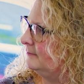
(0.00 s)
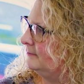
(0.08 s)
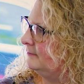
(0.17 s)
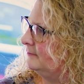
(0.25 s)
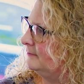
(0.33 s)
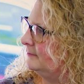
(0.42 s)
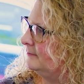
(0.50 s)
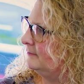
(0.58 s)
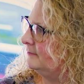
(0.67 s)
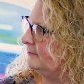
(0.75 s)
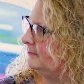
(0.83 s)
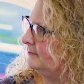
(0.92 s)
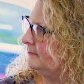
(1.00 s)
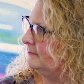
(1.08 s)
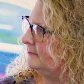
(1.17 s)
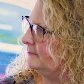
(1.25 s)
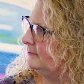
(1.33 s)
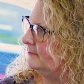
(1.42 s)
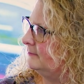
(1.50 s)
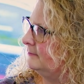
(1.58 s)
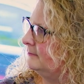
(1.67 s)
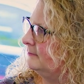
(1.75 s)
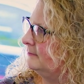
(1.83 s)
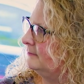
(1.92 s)

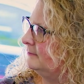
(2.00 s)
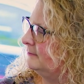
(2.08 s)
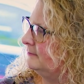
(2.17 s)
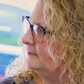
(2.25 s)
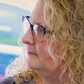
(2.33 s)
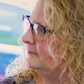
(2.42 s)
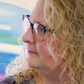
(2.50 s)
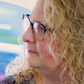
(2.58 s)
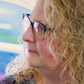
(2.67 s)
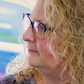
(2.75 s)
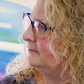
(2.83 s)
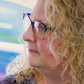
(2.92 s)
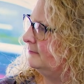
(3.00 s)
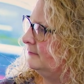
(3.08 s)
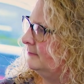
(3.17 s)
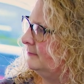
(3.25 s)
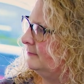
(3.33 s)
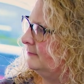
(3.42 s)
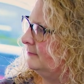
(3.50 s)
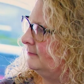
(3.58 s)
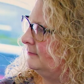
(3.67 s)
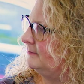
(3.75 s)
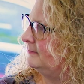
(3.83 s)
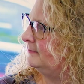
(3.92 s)

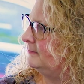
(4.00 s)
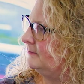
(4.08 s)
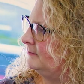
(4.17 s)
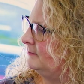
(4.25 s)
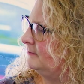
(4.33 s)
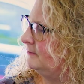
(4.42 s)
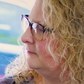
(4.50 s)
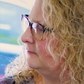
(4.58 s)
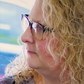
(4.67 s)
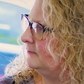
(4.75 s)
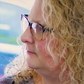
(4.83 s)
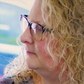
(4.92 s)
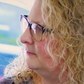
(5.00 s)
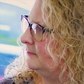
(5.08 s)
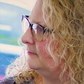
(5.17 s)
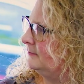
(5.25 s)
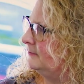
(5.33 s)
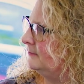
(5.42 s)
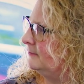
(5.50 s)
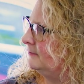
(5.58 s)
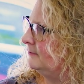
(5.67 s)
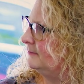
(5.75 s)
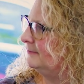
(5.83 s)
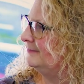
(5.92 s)

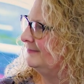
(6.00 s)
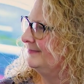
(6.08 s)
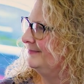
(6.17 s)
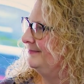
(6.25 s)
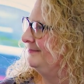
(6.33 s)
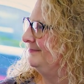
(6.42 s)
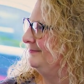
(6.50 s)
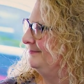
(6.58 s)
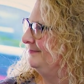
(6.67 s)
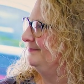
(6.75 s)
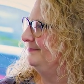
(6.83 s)
No words are spoken by the person on screen.